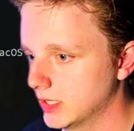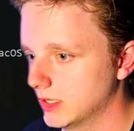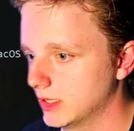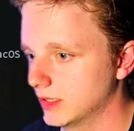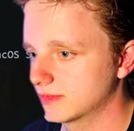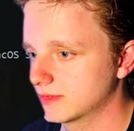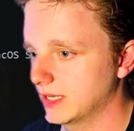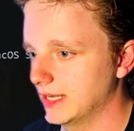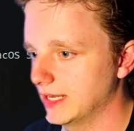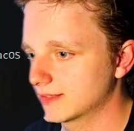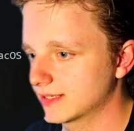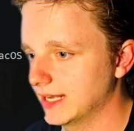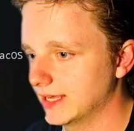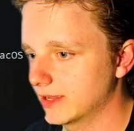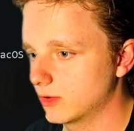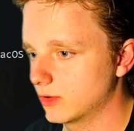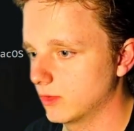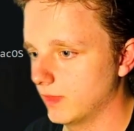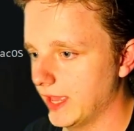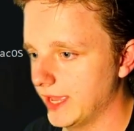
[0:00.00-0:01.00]
So let's
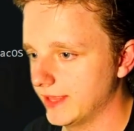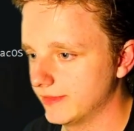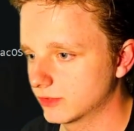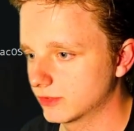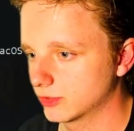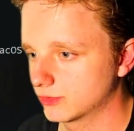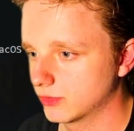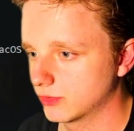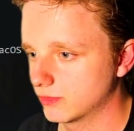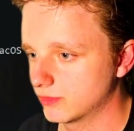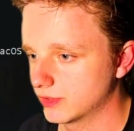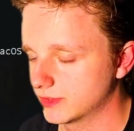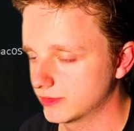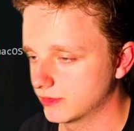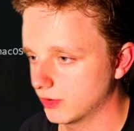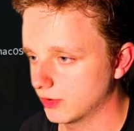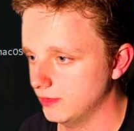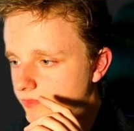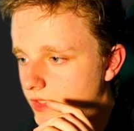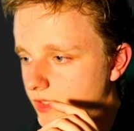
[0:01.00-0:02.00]
click on enter to
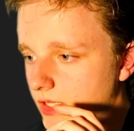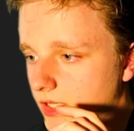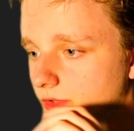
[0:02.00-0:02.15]
return.